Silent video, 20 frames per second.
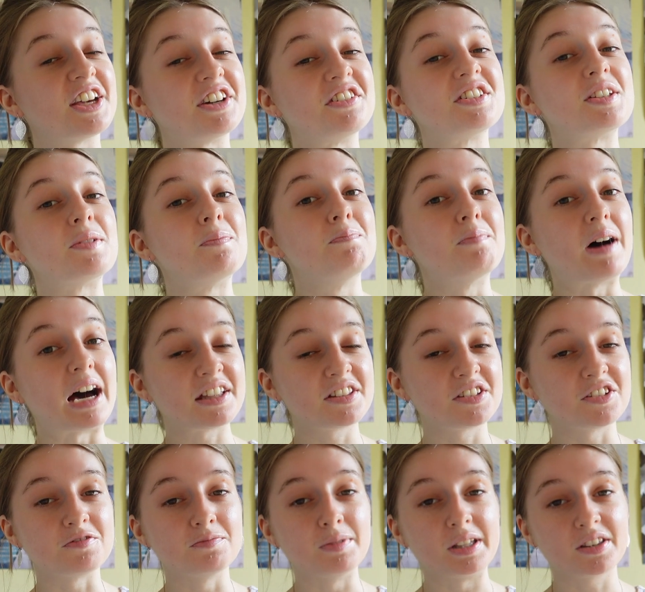there is a
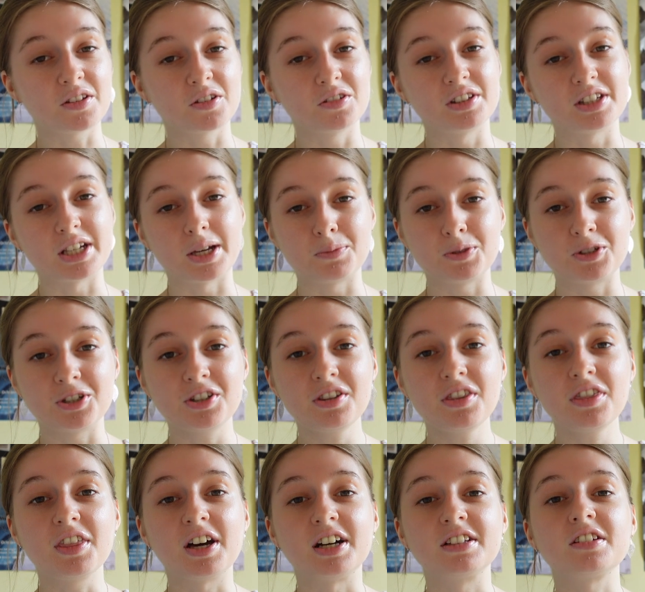massive
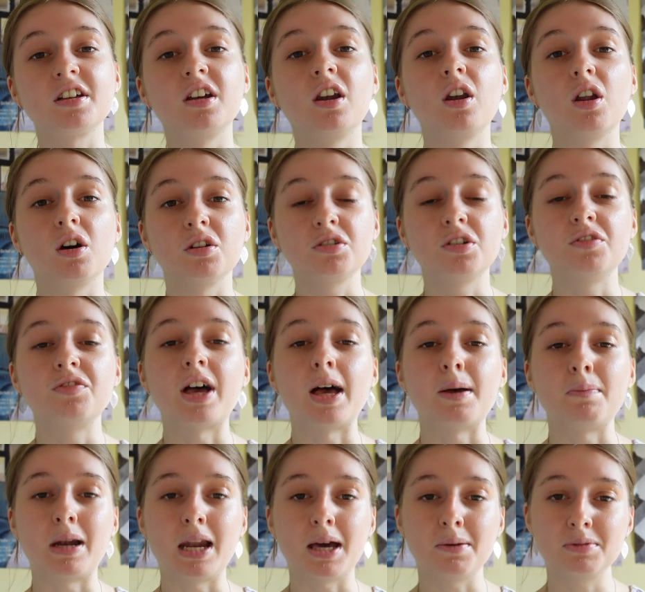misconception that a lot of
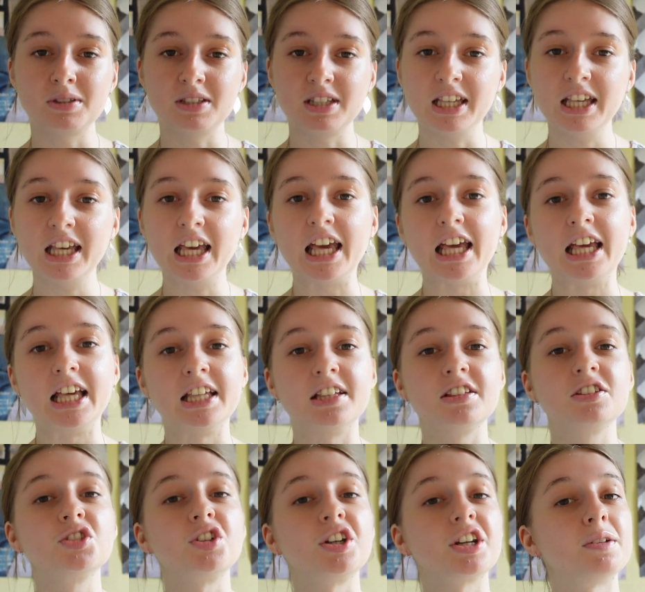epilepsy
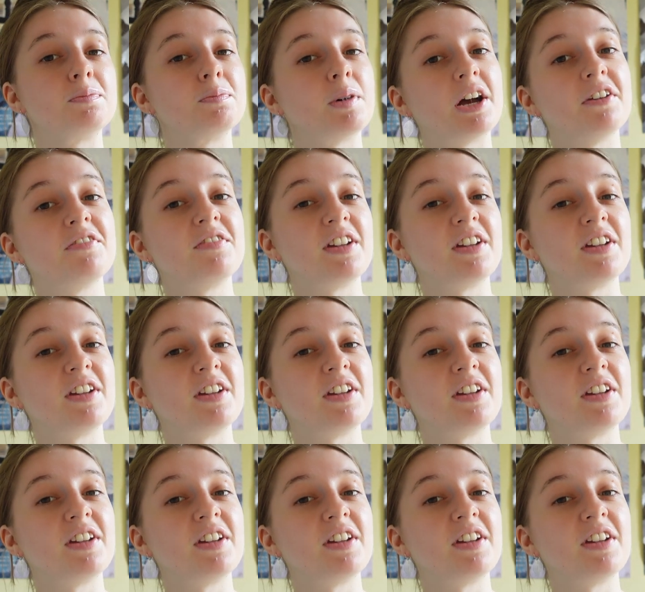is triggered by